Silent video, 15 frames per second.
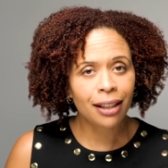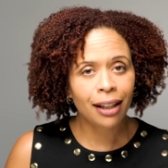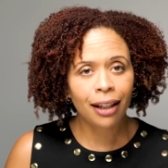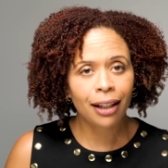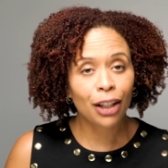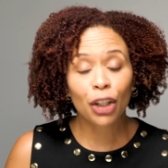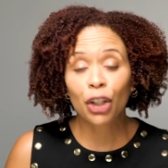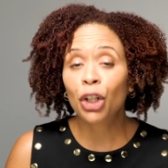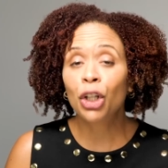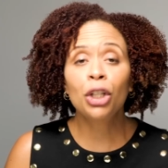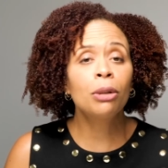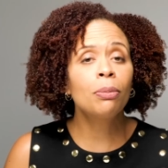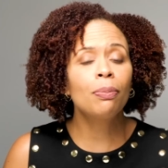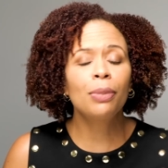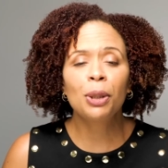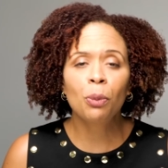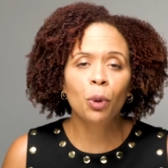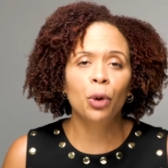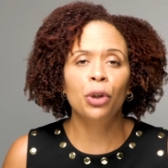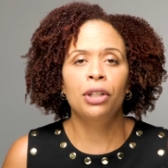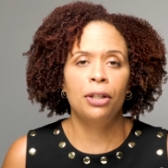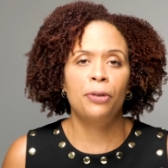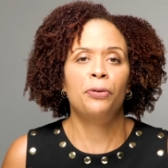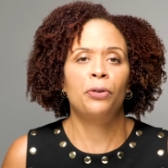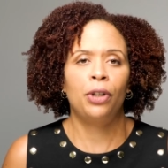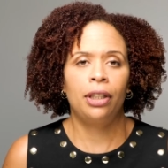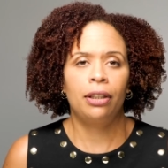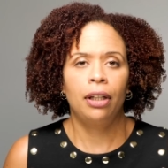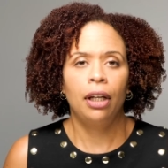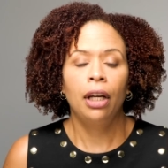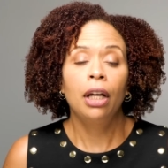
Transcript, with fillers: diet couldn't be more different,